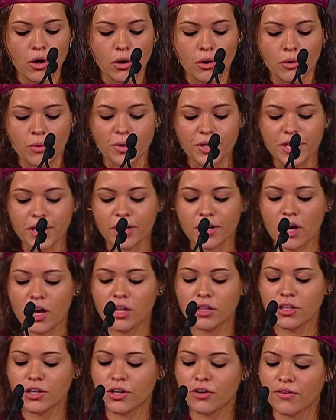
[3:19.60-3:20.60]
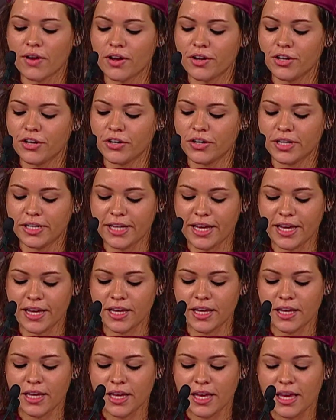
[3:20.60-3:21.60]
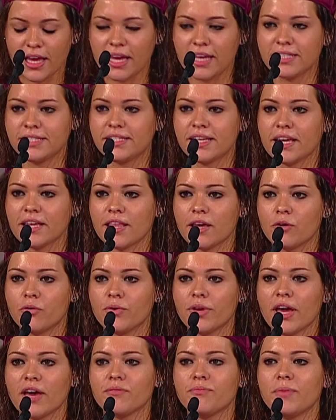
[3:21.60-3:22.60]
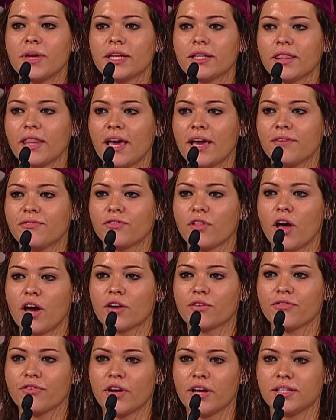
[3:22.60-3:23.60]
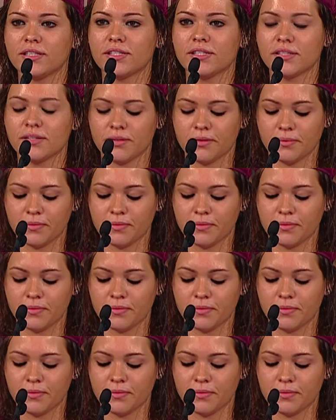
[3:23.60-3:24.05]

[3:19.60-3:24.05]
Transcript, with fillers: We can all look around here today and say that we have made lifelong friends.